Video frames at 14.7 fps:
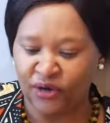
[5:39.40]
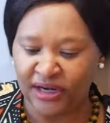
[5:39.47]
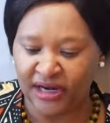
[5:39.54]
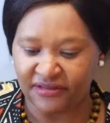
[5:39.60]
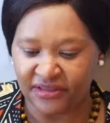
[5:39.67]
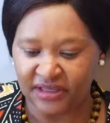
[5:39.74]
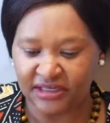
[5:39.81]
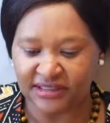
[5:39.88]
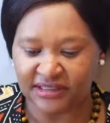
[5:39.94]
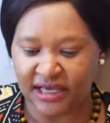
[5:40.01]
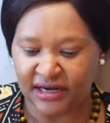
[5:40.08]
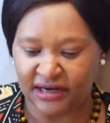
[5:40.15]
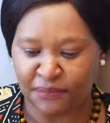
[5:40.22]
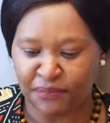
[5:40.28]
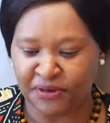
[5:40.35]
honor this
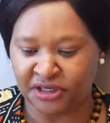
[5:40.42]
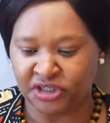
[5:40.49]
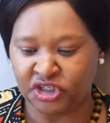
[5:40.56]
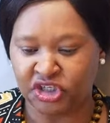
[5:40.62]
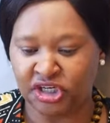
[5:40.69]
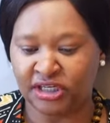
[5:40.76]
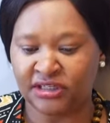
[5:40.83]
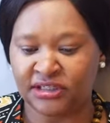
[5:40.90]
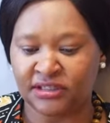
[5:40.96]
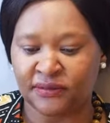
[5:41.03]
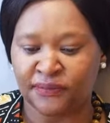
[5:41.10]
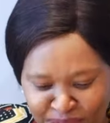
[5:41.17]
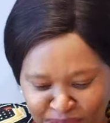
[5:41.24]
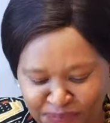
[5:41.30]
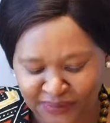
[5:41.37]
and appreciate.
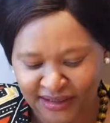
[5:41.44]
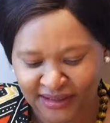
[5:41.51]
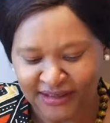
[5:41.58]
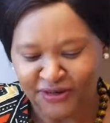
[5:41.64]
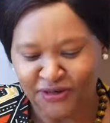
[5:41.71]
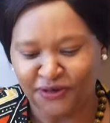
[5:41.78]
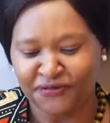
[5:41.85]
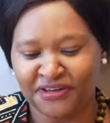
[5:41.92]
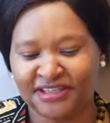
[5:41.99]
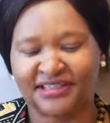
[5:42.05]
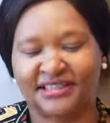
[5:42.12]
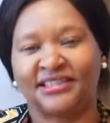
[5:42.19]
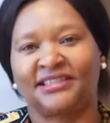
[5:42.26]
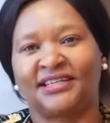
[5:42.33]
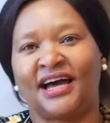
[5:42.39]
Your
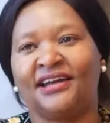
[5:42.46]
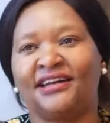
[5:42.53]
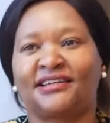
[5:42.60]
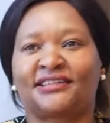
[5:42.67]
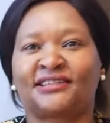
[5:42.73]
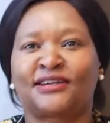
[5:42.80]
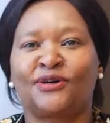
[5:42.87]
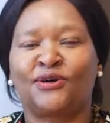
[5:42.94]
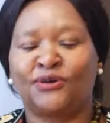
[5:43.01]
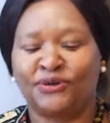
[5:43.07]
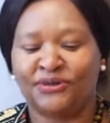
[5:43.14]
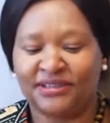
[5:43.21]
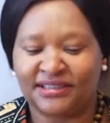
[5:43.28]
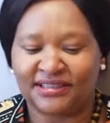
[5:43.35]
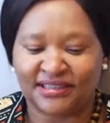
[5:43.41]
visit
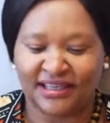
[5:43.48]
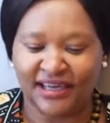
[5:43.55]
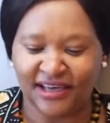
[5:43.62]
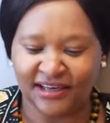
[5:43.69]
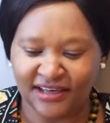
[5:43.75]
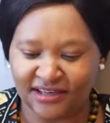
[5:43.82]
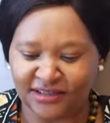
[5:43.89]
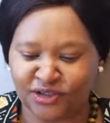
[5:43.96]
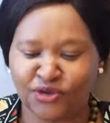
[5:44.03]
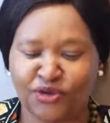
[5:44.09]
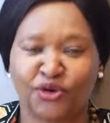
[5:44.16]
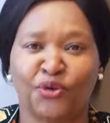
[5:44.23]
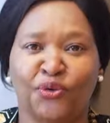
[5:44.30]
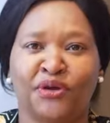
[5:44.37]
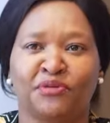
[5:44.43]
underscores Kenya's
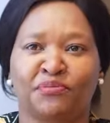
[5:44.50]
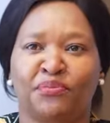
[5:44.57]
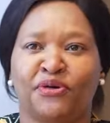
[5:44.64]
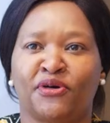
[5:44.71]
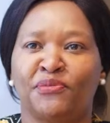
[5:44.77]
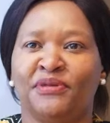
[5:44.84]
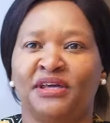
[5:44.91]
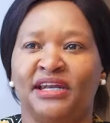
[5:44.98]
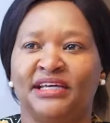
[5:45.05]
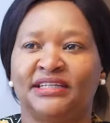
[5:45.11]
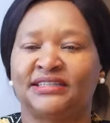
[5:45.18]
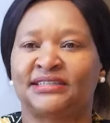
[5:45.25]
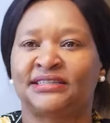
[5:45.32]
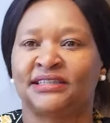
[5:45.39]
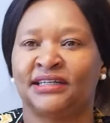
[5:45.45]
growing
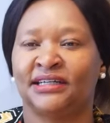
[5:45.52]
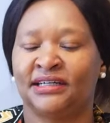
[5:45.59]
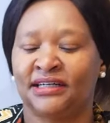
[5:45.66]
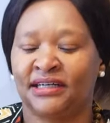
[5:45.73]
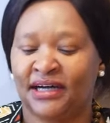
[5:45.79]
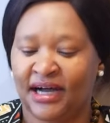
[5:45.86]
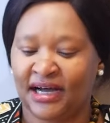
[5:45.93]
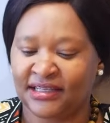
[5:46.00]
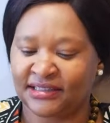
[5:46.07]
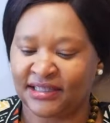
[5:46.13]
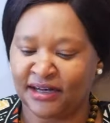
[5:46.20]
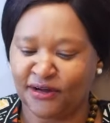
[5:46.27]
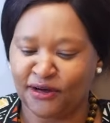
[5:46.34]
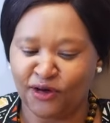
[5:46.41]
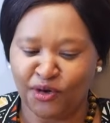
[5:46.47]
prominence as
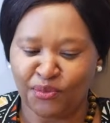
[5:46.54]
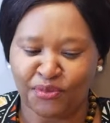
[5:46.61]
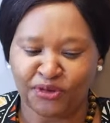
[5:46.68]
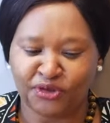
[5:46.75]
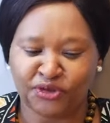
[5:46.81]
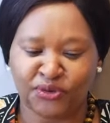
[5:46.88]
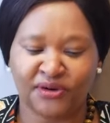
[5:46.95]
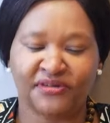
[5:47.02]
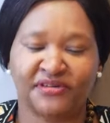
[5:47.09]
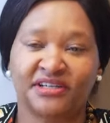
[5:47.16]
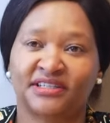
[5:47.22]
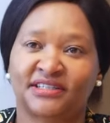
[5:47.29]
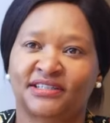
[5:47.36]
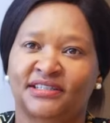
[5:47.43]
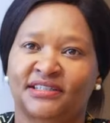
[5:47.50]
a global
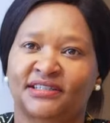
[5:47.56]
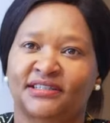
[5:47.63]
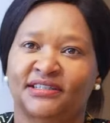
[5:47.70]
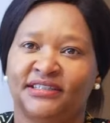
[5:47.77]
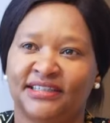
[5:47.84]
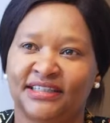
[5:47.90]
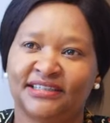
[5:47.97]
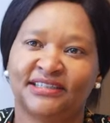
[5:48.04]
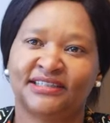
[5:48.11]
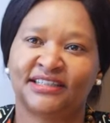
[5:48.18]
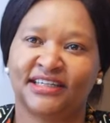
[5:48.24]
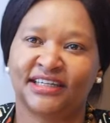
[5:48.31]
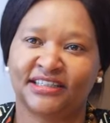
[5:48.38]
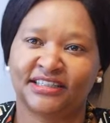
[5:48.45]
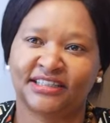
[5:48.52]
tourist
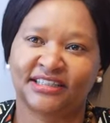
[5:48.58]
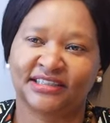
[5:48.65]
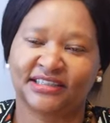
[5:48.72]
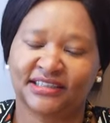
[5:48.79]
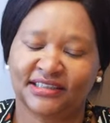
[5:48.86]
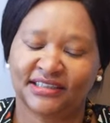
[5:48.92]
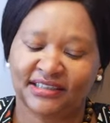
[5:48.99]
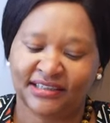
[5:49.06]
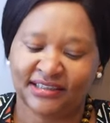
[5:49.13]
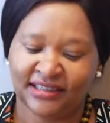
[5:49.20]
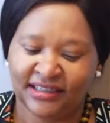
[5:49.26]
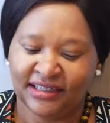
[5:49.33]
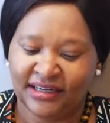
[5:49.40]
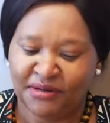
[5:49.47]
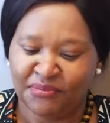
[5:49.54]
destination.
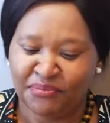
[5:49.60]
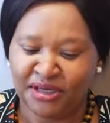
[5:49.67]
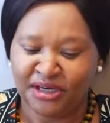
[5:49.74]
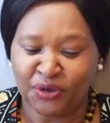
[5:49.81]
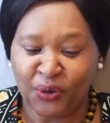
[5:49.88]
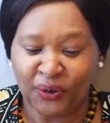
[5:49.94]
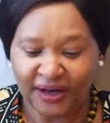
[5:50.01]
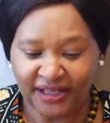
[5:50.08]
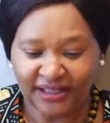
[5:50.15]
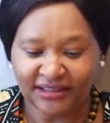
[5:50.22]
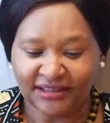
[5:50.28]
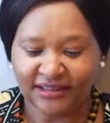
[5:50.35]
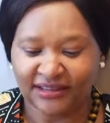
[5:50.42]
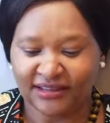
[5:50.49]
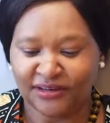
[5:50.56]

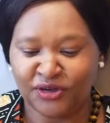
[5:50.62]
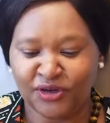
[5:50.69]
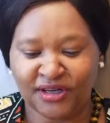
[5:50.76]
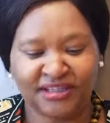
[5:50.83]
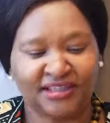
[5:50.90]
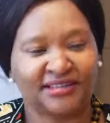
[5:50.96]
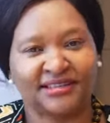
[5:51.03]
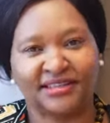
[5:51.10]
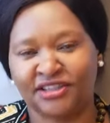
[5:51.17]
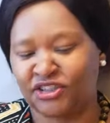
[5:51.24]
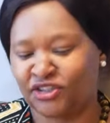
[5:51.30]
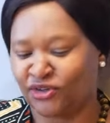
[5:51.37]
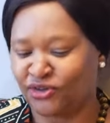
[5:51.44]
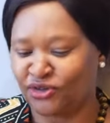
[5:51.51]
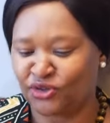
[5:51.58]
Meanwhile, your
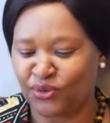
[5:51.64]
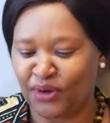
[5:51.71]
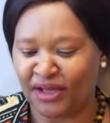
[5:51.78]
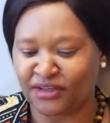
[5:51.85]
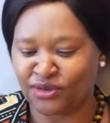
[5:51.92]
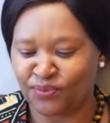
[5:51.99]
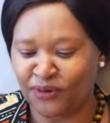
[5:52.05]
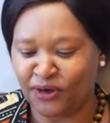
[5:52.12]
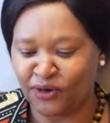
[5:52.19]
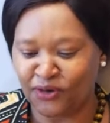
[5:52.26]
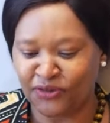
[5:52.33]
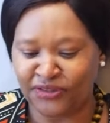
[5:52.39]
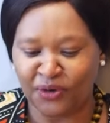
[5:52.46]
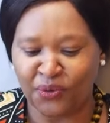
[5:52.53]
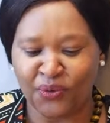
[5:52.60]
decision to
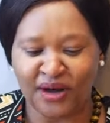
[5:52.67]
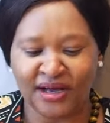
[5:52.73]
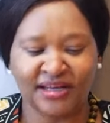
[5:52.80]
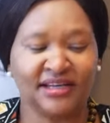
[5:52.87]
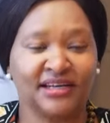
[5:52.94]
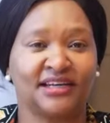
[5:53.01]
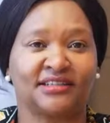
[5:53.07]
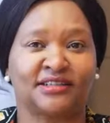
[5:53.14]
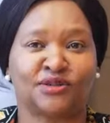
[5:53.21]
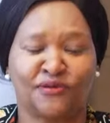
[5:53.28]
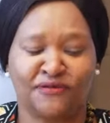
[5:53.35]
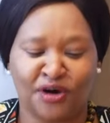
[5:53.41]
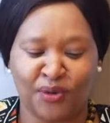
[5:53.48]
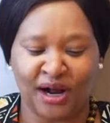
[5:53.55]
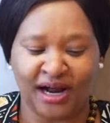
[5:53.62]
explore the wonders
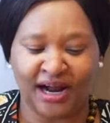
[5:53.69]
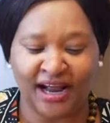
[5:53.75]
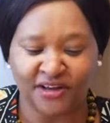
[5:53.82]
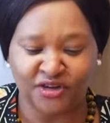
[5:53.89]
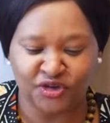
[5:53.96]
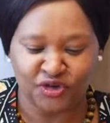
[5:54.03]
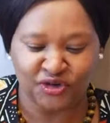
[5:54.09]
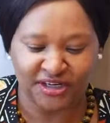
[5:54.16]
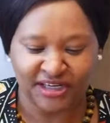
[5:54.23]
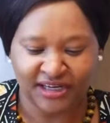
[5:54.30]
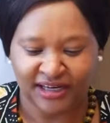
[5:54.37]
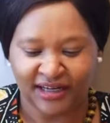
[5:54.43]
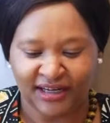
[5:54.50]
of our country